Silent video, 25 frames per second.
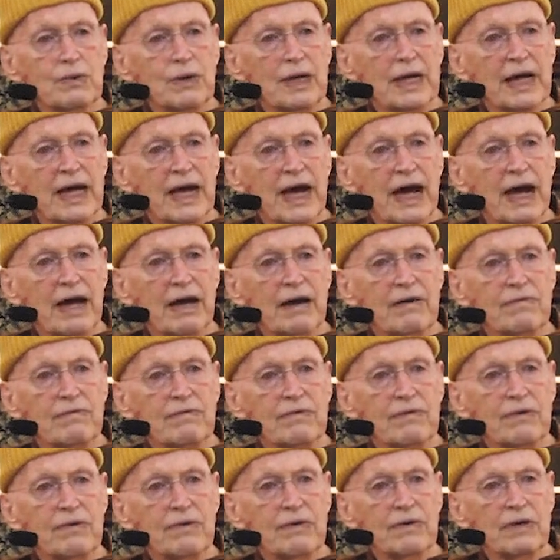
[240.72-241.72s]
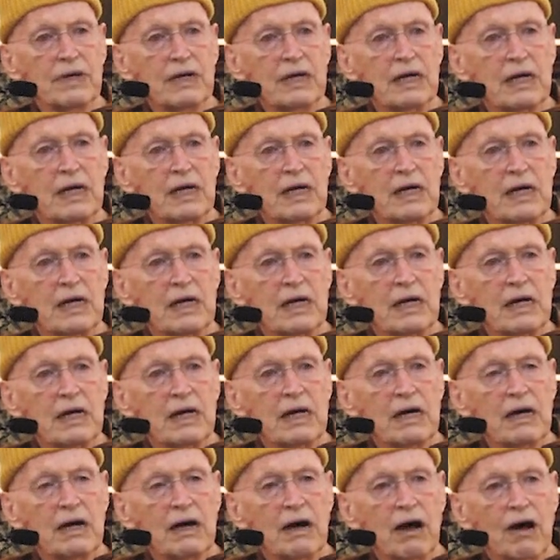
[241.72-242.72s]
we have,
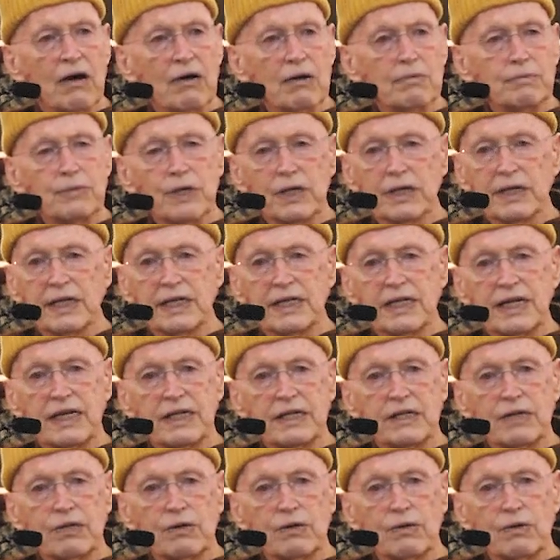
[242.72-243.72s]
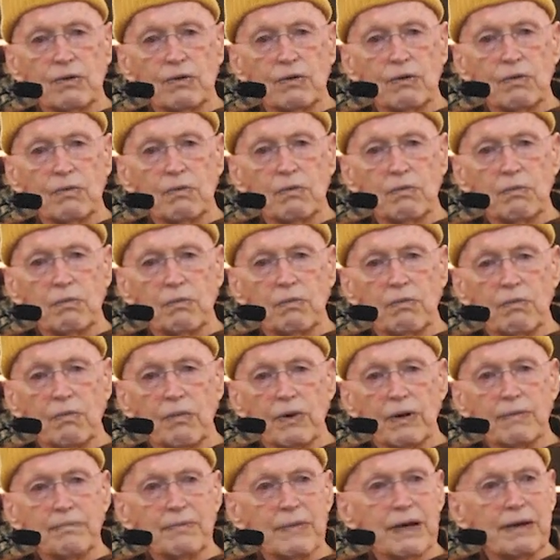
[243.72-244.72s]
our ability to
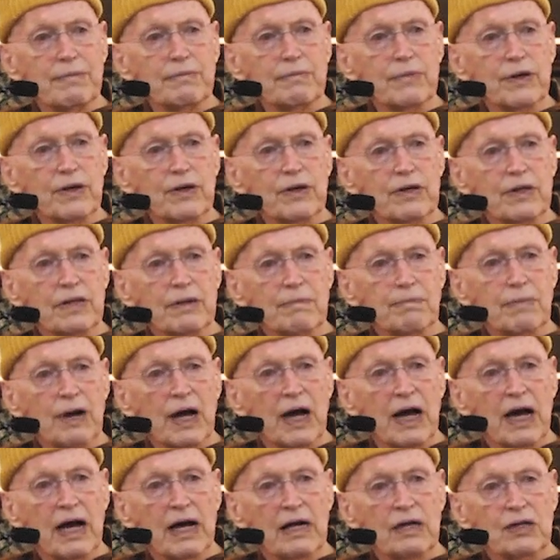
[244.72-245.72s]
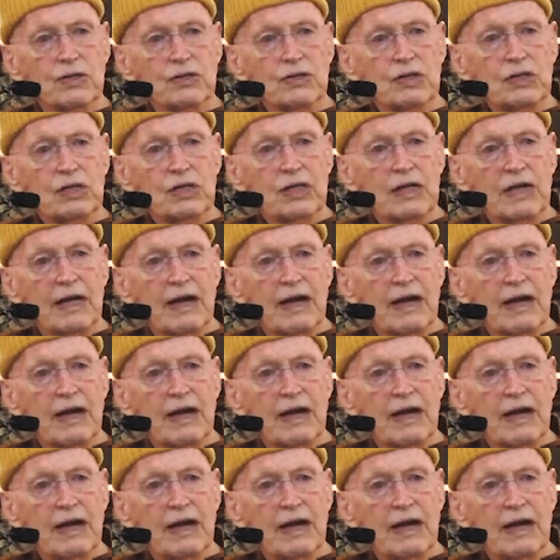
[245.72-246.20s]
remember the past.